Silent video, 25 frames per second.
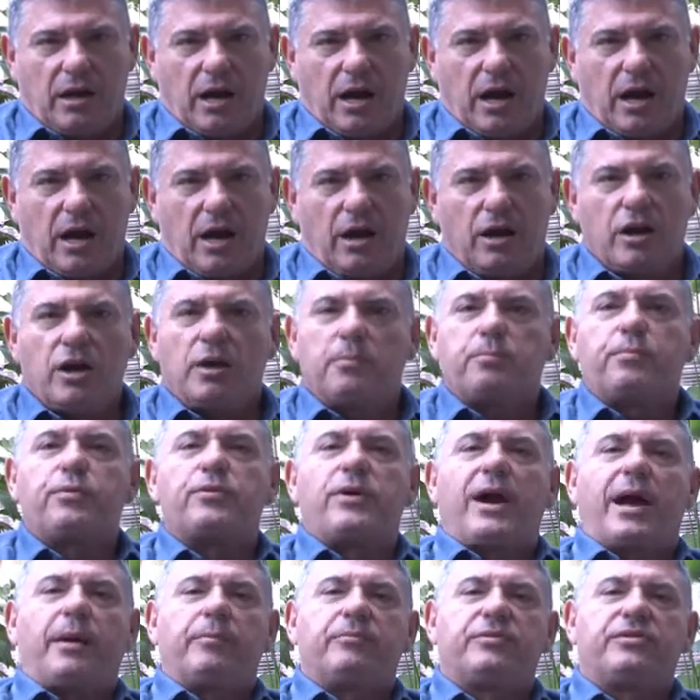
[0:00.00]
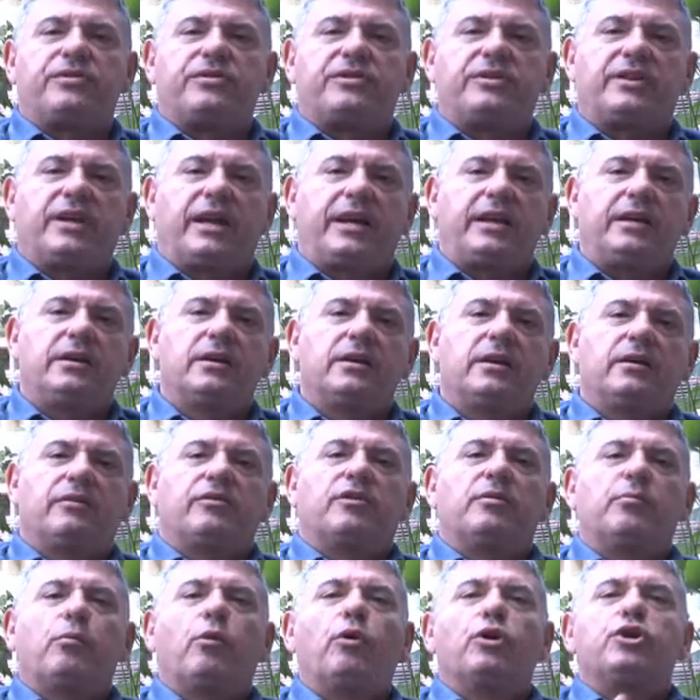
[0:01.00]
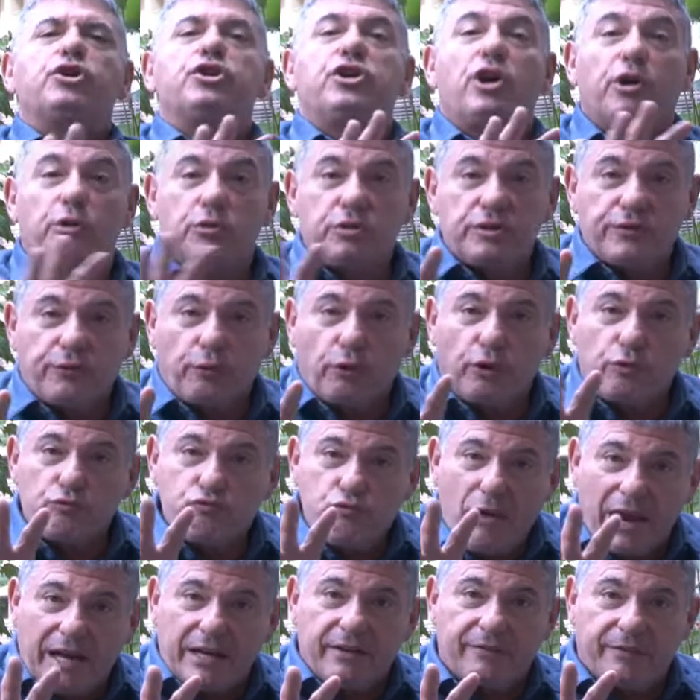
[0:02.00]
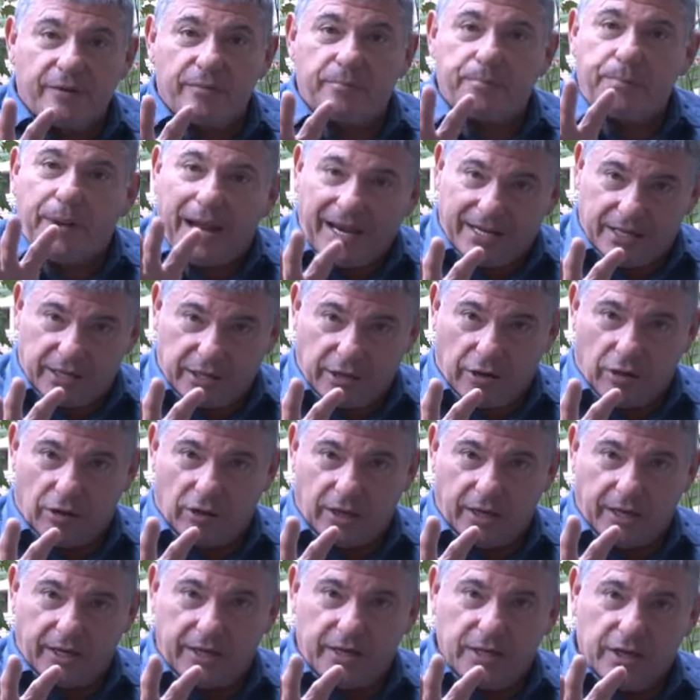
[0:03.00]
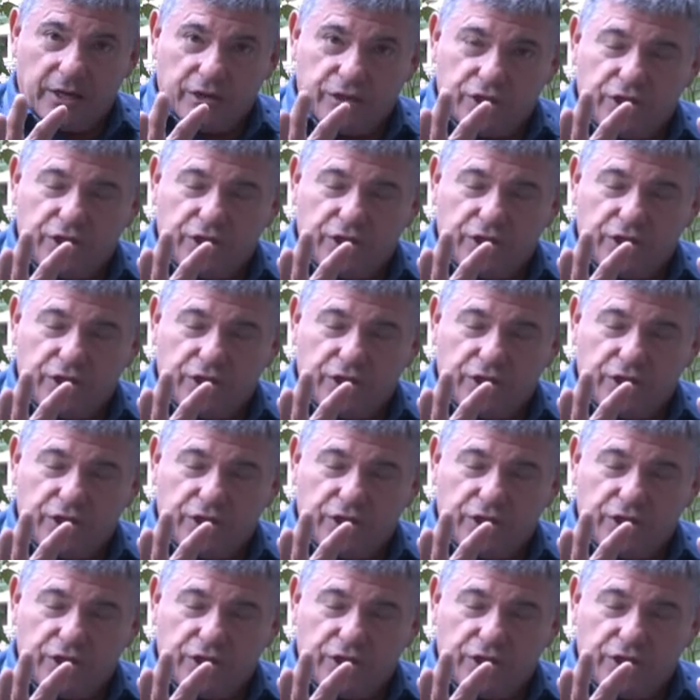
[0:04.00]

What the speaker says: are perhaps the more useful and relevant pedagogy